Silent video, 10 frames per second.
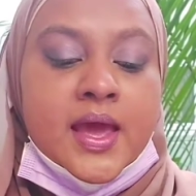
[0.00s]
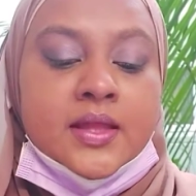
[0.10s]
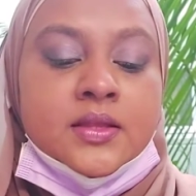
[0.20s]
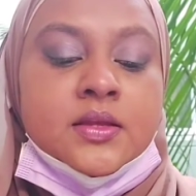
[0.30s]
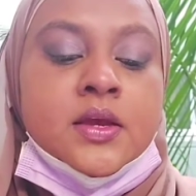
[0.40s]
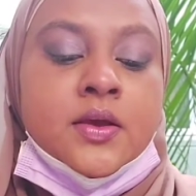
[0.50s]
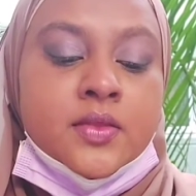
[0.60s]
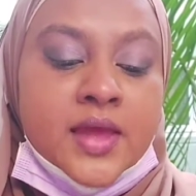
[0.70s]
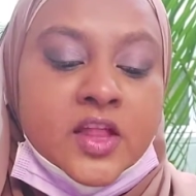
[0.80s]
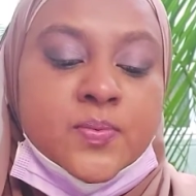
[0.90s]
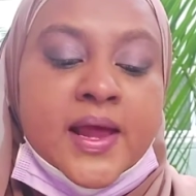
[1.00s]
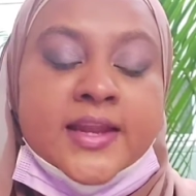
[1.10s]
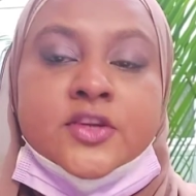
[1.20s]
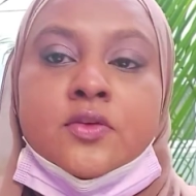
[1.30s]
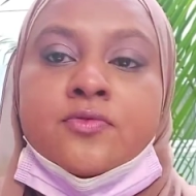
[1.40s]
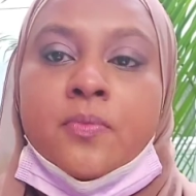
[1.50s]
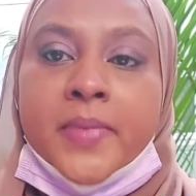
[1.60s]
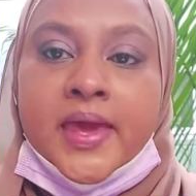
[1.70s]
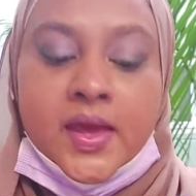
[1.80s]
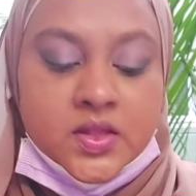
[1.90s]
And the explanation for
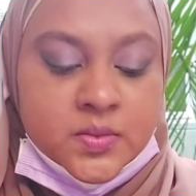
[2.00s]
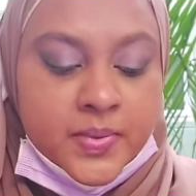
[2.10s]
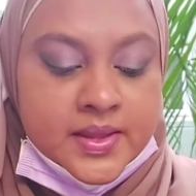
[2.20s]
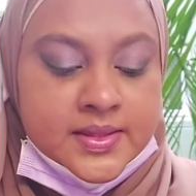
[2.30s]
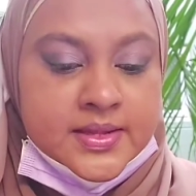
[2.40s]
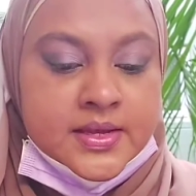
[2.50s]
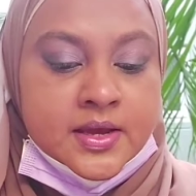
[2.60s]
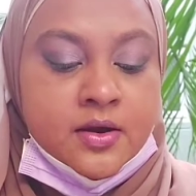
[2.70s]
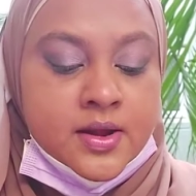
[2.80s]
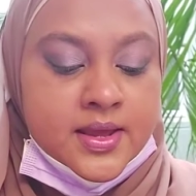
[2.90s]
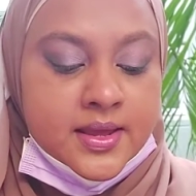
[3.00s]
making space here